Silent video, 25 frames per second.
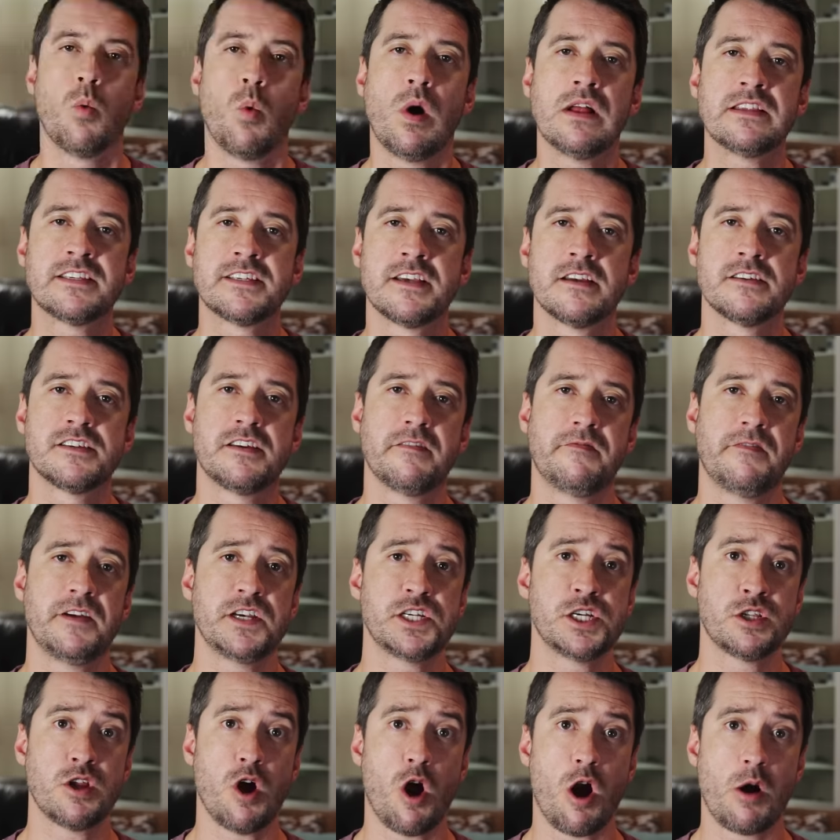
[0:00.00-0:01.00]
Once
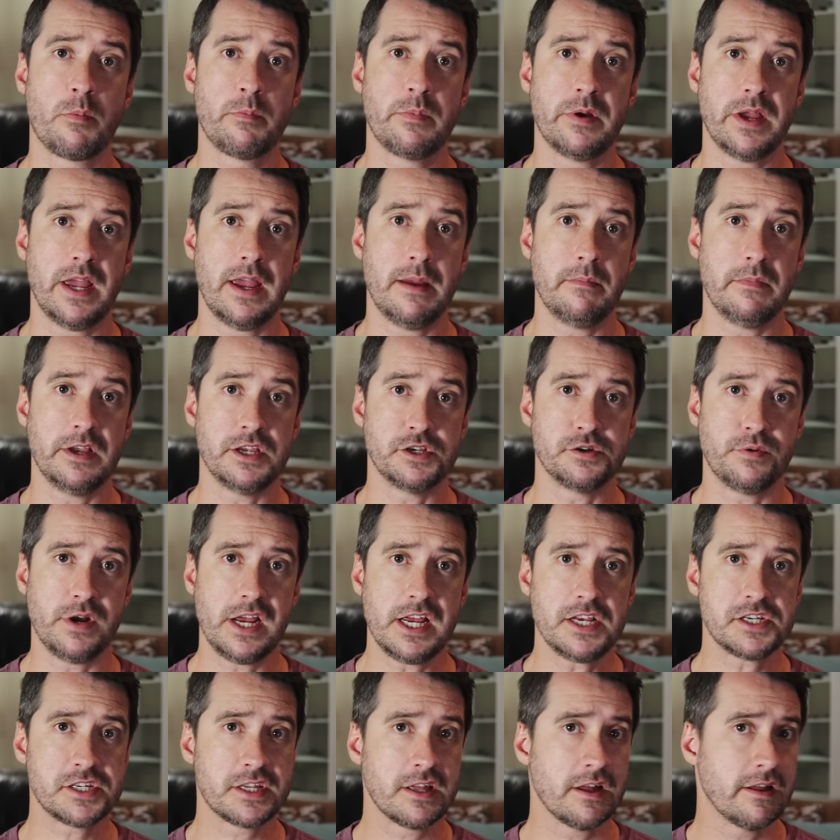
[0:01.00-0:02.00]
sufficient RPM is
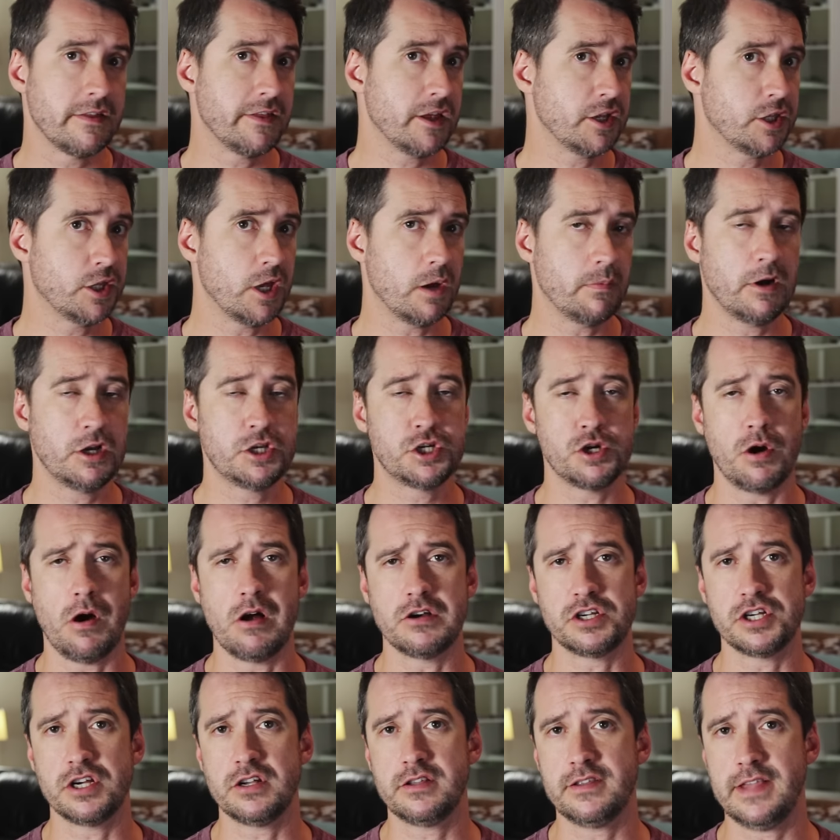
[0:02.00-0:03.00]
reached, the
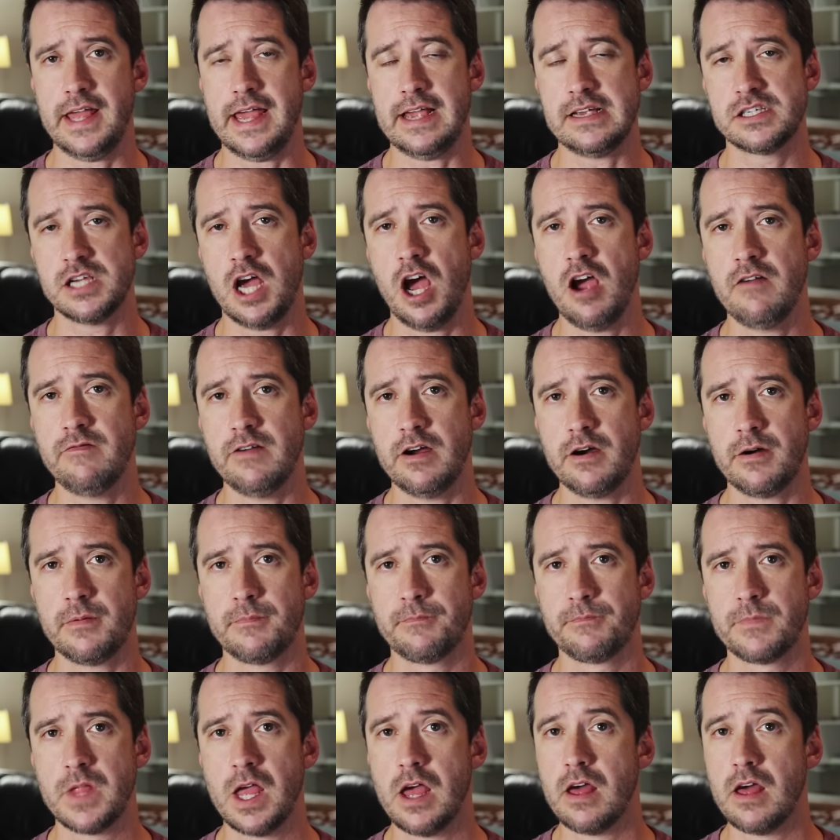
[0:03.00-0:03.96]
turbocharger takes over.